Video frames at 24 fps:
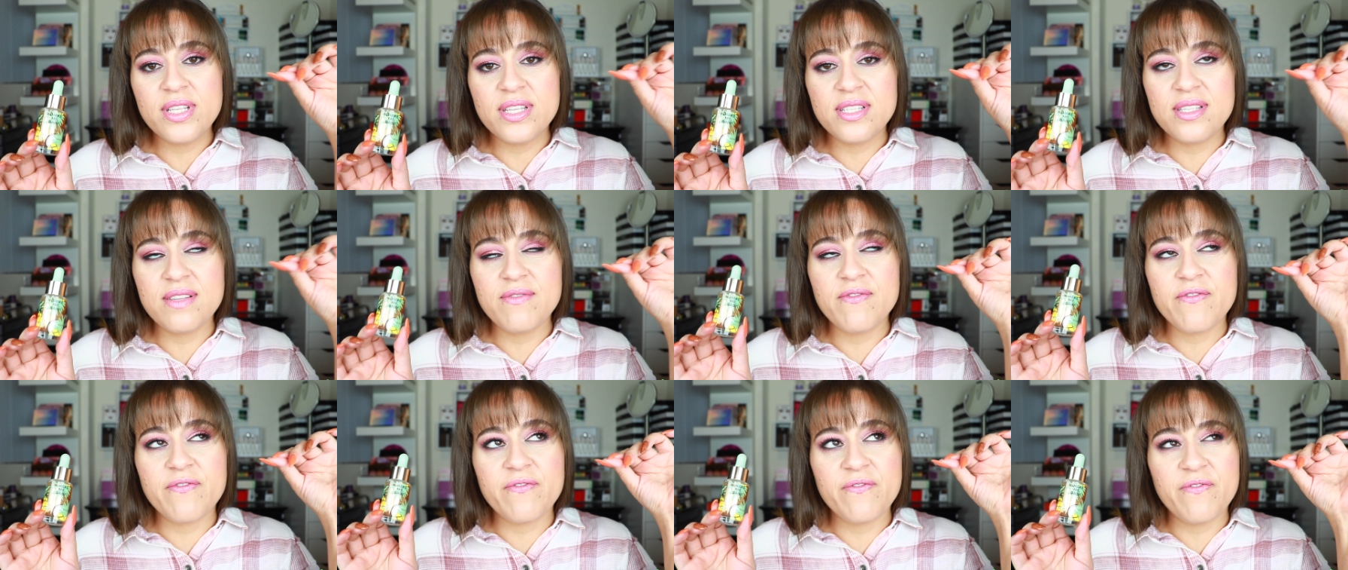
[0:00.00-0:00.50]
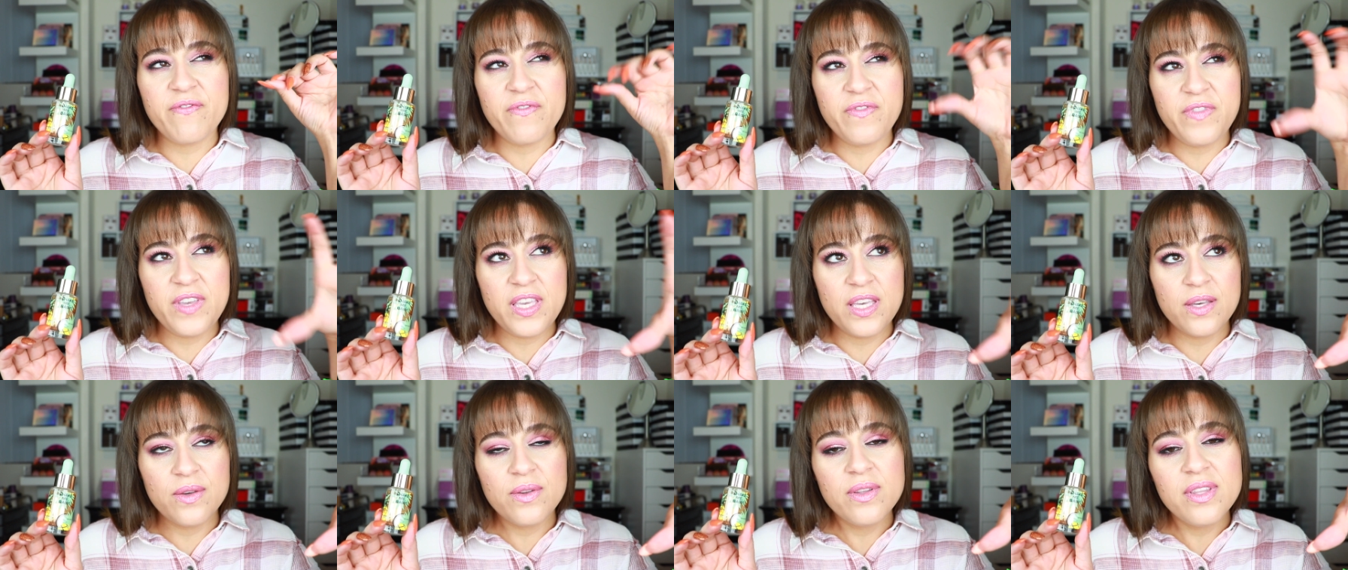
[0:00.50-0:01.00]
it doesn't
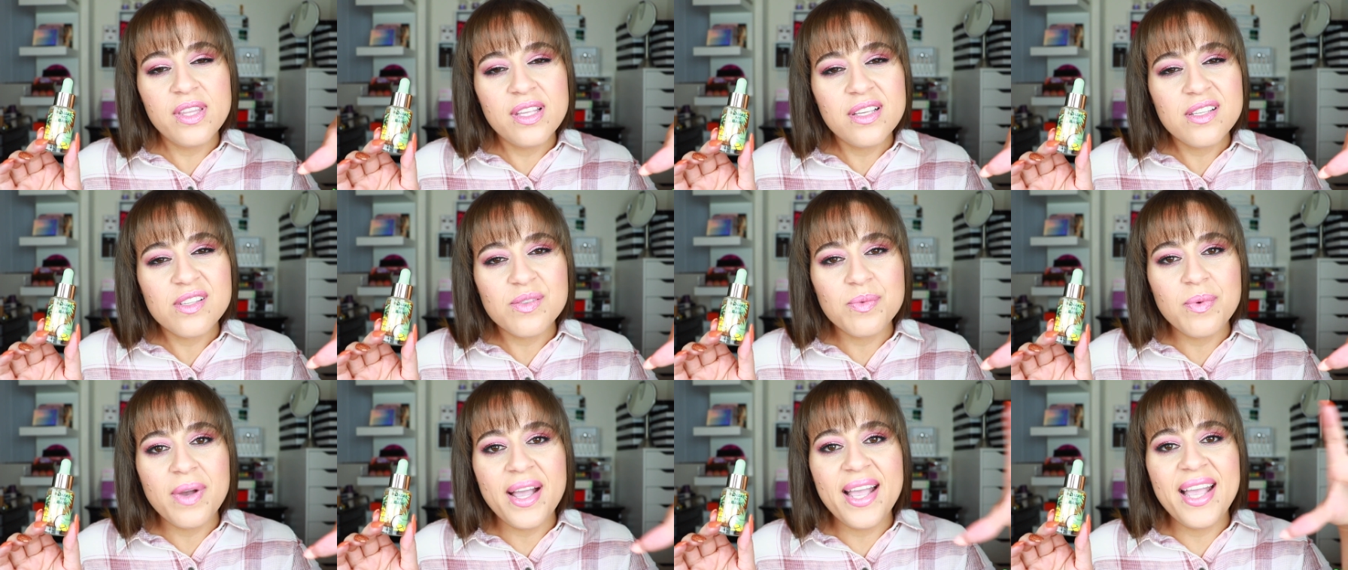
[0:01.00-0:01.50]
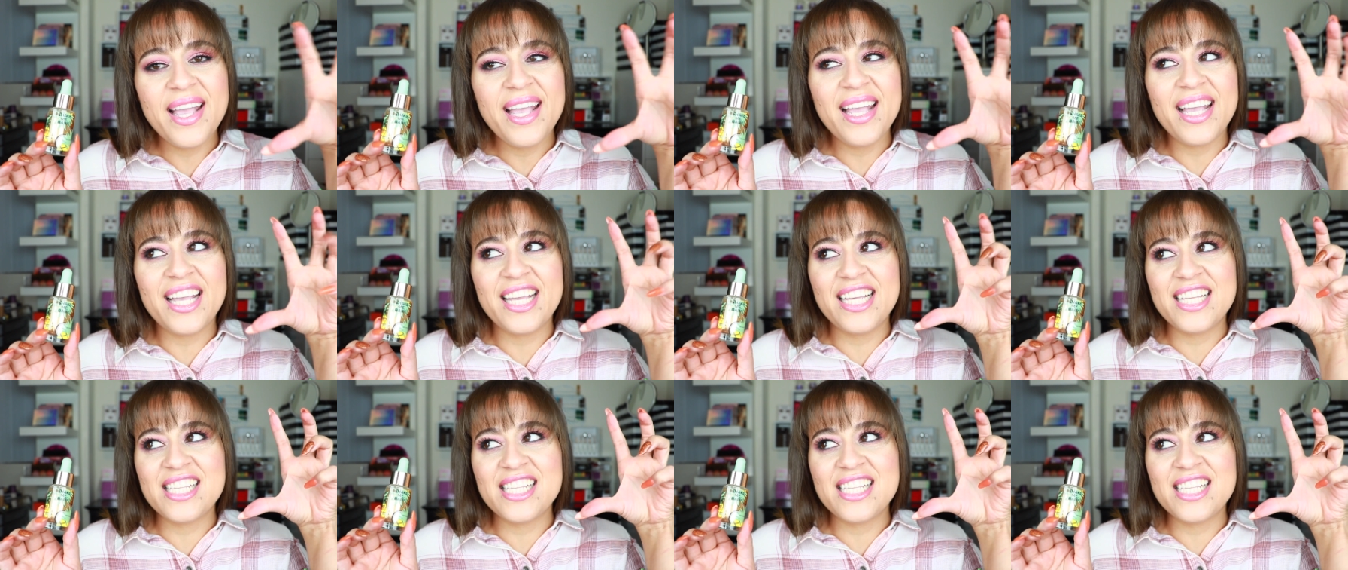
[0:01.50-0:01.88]
feel this way.